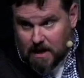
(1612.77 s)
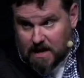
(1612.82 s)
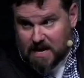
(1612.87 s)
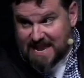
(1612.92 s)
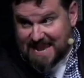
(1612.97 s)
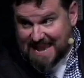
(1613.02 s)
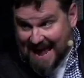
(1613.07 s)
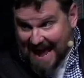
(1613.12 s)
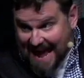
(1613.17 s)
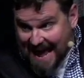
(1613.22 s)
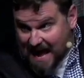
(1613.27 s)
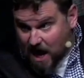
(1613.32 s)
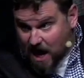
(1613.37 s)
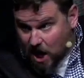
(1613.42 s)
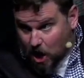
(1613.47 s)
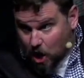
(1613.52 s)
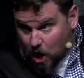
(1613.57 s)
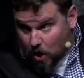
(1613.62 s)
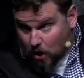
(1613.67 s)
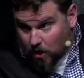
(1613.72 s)

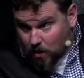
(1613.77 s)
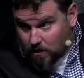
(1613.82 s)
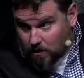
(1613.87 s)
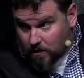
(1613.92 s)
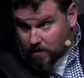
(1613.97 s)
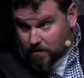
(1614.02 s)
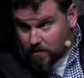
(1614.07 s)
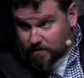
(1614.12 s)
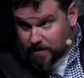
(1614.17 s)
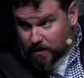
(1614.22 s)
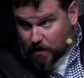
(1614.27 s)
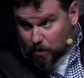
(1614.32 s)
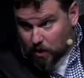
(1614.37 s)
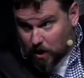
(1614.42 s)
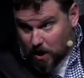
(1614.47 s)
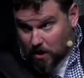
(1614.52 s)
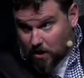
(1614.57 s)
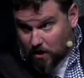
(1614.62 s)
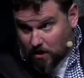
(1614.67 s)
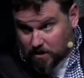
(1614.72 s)
Now, the
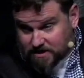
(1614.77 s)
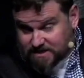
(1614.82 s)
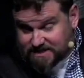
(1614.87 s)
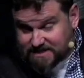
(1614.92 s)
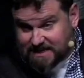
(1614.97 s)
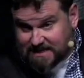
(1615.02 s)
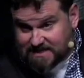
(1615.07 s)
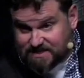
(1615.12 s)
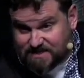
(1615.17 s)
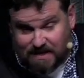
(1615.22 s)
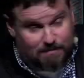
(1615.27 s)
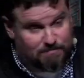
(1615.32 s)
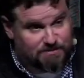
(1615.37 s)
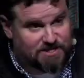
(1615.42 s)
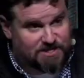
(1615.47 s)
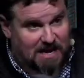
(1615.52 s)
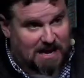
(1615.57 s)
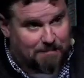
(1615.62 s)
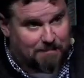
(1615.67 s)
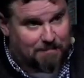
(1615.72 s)
law sets up
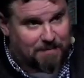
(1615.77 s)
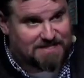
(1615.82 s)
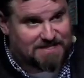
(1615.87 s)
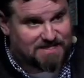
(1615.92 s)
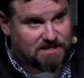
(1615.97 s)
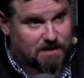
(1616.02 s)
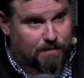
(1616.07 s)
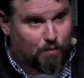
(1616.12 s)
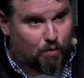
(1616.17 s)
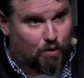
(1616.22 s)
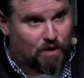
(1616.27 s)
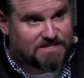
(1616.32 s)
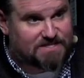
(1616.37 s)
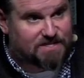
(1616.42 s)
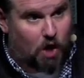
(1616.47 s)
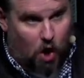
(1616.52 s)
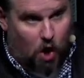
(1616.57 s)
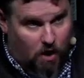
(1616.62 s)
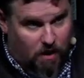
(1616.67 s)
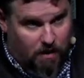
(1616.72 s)
shop in someone's
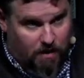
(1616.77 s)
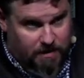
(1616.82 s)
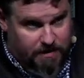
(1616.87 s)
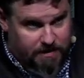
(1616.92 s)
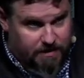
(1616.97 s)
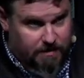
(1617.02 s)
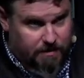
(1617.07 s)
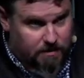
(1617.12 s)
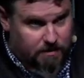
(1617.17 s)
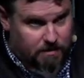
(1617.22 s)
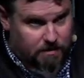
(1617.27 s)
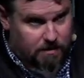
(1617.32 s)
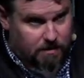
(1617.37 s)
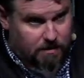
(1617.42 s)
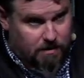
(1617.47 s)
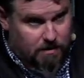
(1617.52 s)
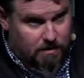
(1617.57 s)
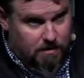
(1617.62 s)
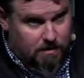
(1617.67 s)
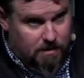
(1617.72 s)
heart
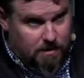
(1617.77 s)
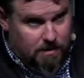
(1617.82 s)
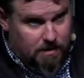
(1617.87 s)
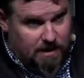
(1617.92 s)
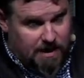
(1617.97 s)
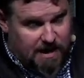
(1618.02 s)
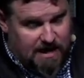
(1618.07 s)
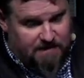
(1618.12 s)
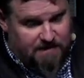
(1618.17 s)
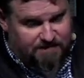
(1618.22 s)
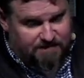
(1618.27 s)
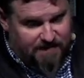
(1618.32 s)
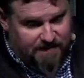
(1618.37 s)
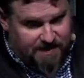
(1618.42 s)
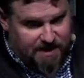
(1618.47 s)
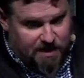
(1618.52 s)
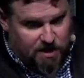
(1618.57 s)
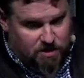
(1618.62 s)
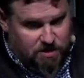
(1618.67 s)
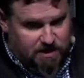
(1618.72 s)
and if it
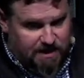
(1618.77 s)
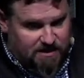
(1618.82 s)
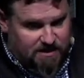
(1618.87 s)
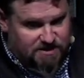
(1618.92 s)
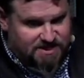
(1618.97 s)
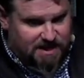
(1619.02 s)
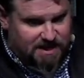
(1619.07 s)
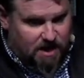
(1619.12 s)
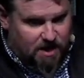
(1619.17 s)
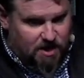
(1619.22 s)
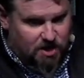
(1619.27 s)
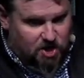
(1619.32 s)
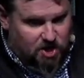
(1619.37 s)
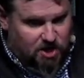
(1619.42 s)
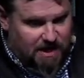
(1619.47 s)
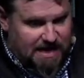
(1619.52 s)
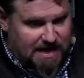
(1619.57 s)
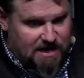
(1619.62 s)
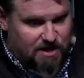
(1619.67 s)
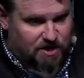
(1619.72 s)
declares it
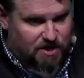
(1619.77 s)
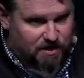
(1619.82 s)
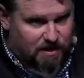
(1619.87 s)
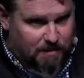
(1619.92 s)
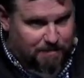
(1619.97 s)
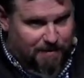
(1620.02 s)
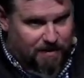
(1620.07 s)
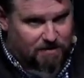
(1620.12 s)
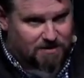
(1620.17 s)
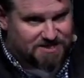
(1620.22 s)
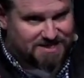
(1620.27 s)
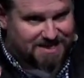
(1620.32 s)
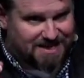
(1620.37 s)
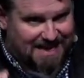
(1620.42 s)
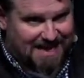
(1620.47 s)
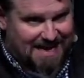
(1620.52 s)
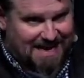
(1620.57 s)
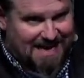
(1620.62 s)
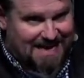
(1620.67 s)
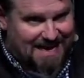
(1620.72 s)
unclean to the
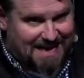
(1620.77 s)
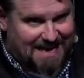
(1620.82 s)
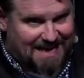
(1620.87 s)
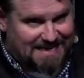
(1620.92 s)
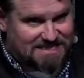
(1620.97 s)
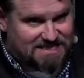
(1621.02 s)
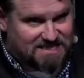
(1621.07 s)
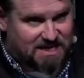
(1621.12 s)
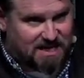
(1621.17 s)
person, it is